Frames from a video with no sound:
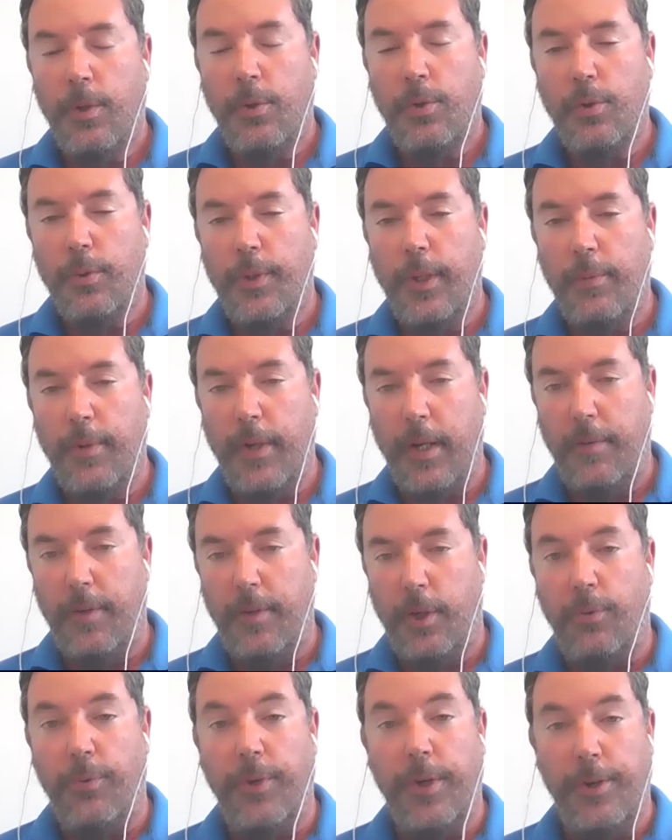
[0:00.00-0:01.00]
So they would have
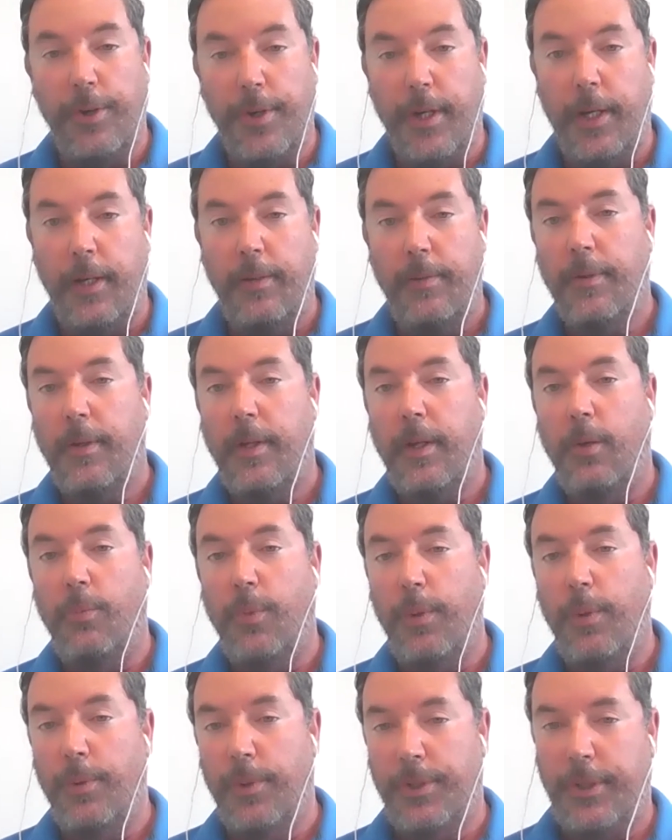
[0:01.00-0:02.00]
a career day,
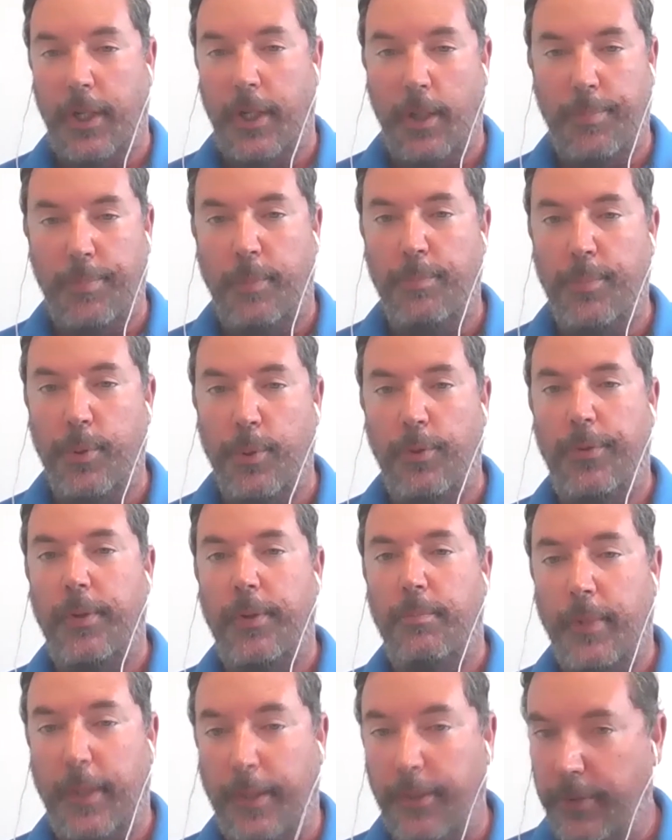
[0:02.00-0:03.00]
and we would set up a booth.
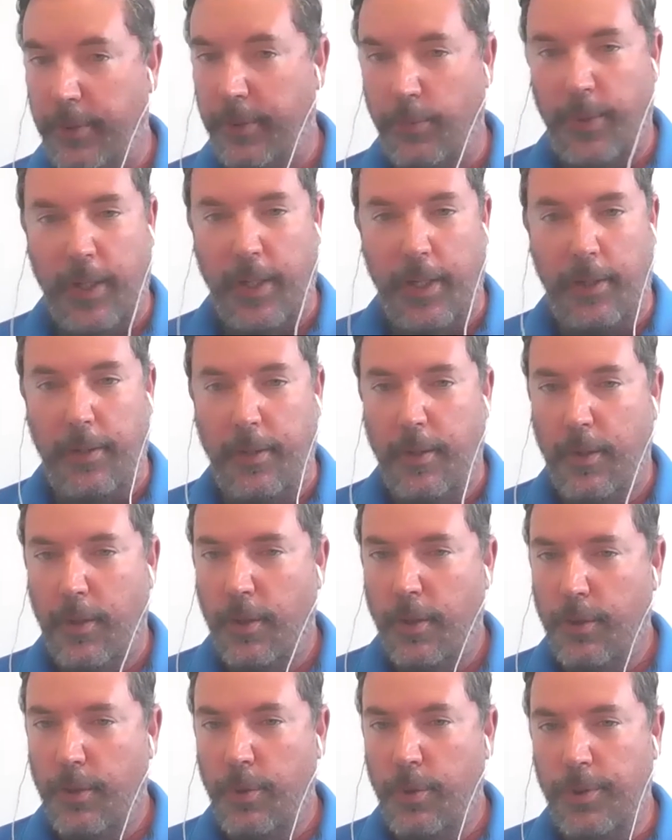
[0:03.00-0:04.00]
And like I said, we had
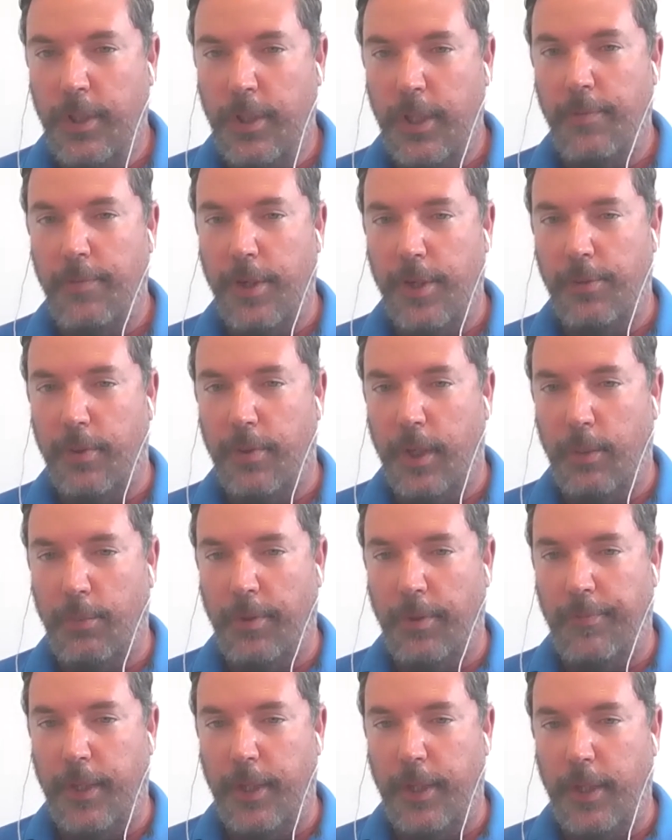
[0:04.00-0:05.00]
2 TVs running
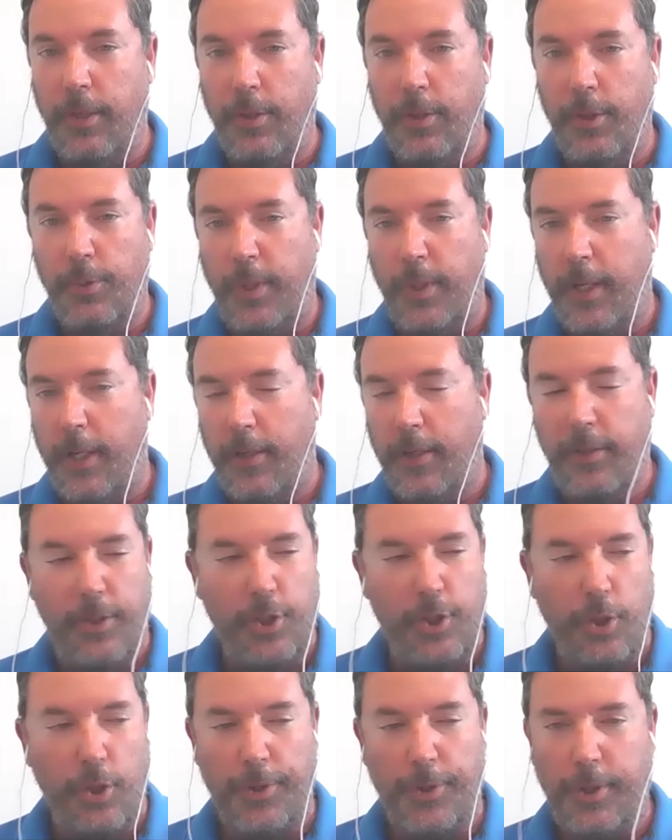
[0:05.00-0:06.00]
with videos. We had the
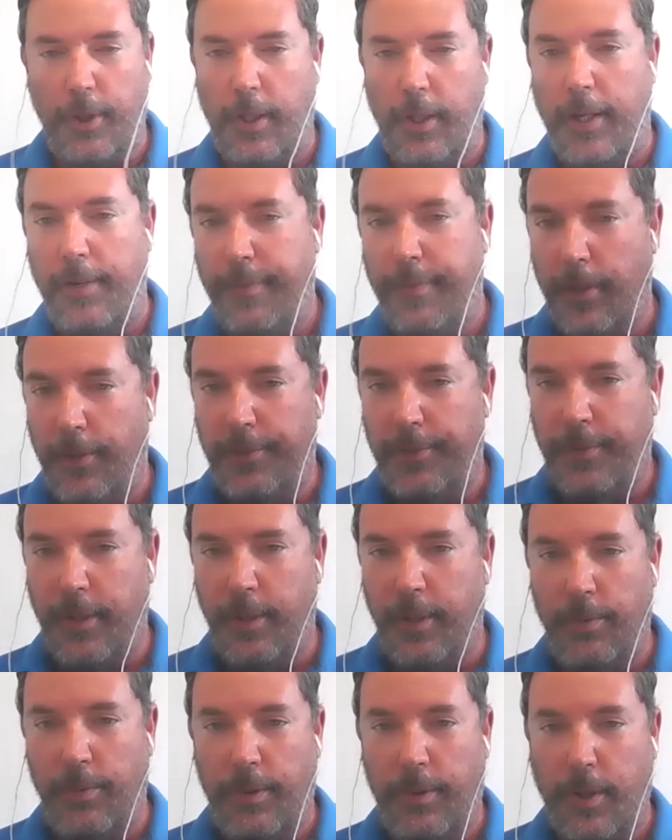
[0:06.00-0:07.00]
Jaws of Life out
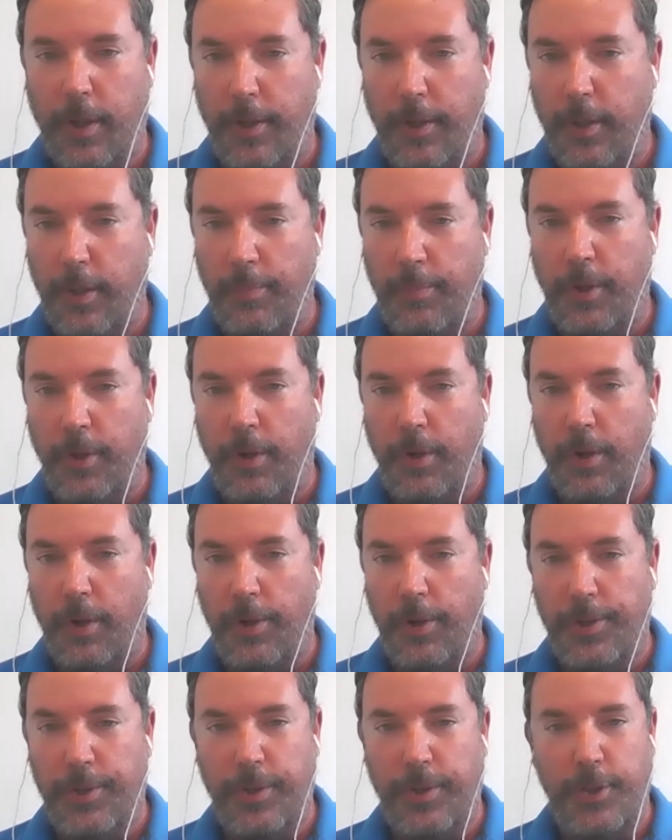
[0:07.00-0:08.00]
there with cutting up
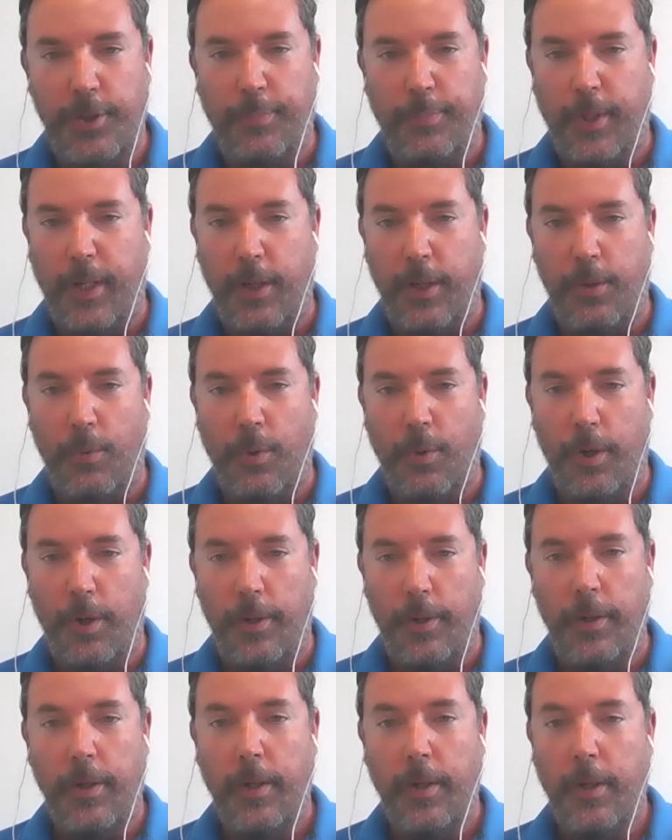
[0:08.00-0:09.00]
cars and spraying
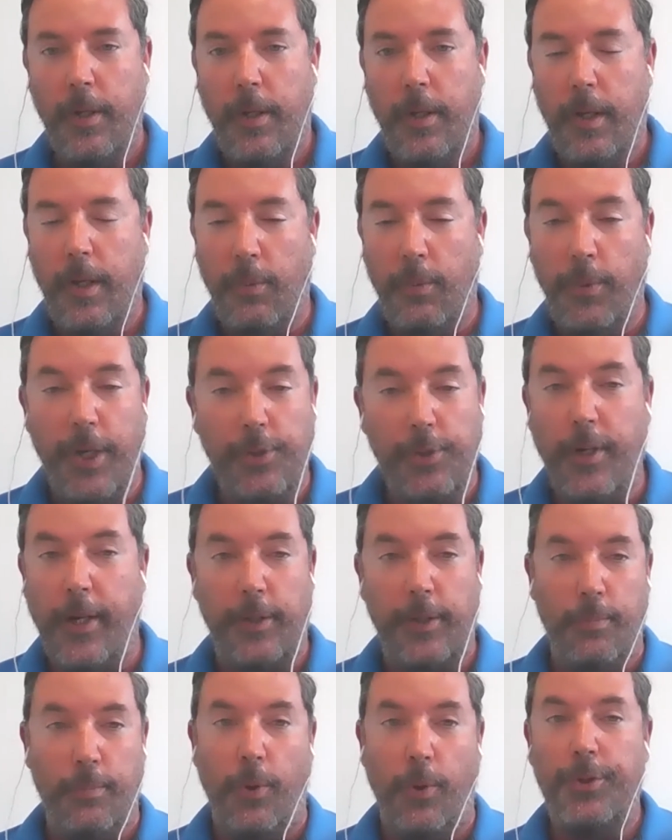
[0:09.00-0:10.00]
water. And we
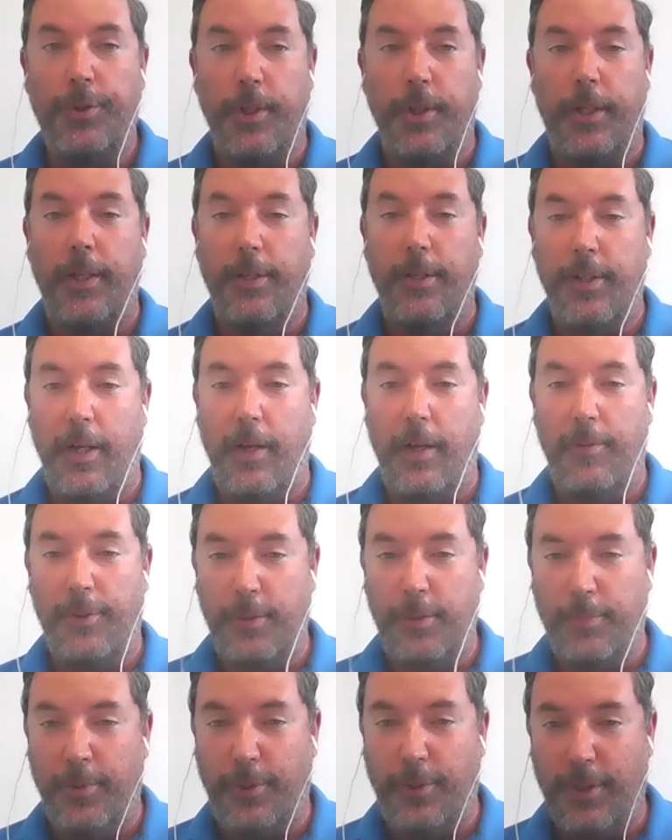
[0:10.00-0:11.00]
attracted most of the kids,
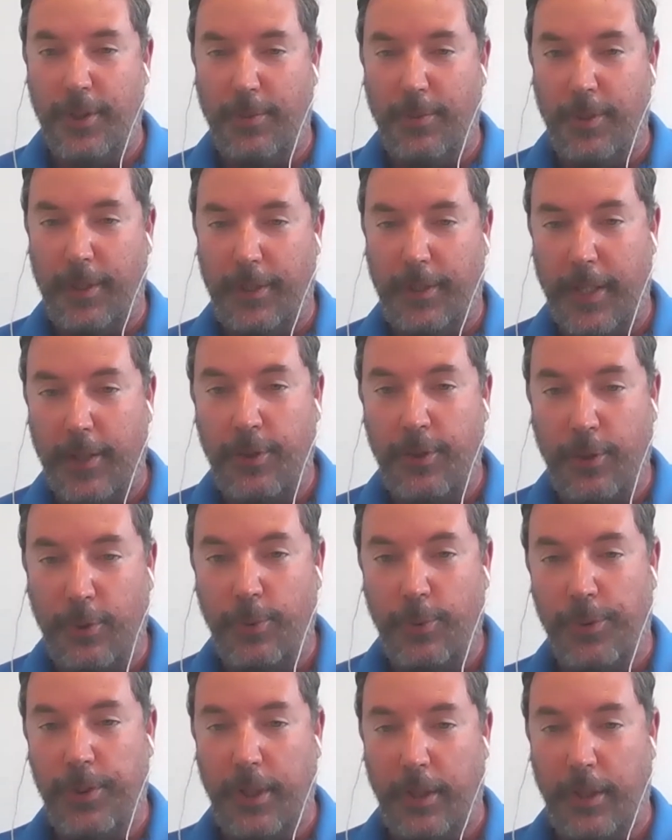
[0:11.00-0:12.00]
obviously, because they were like, that's
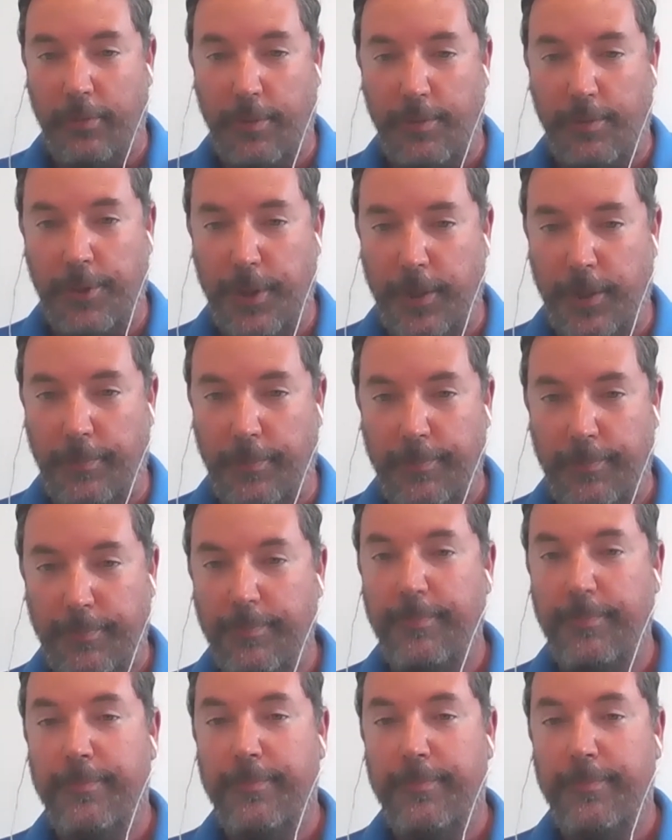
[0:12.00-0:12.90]
the coolest thing I've ever seen.